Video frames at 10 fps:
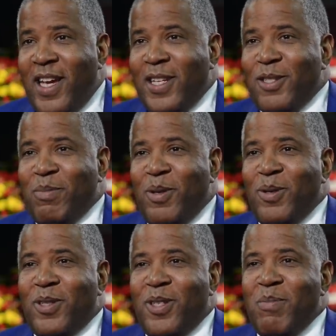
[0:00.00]
as
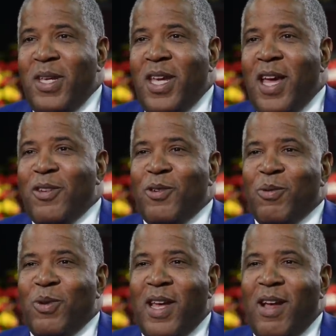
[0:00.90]
opposed to
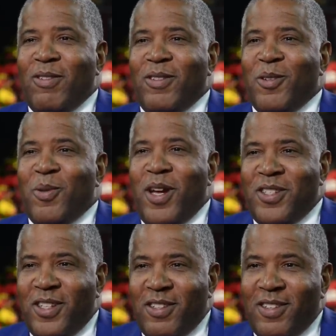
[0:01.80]
meander without
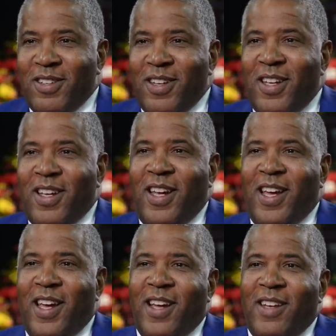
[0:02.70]
direction
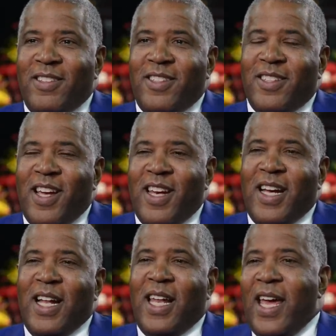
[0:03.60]
and just kind
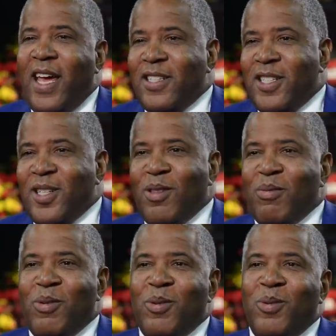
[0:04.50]
of glance
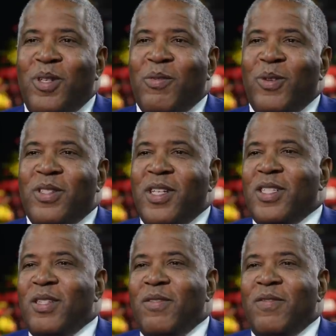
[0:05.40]
through different
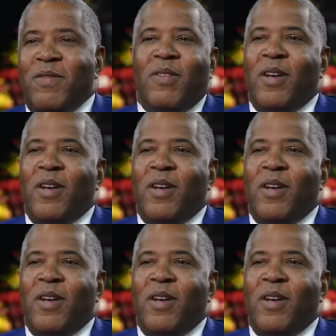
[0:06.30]
sets of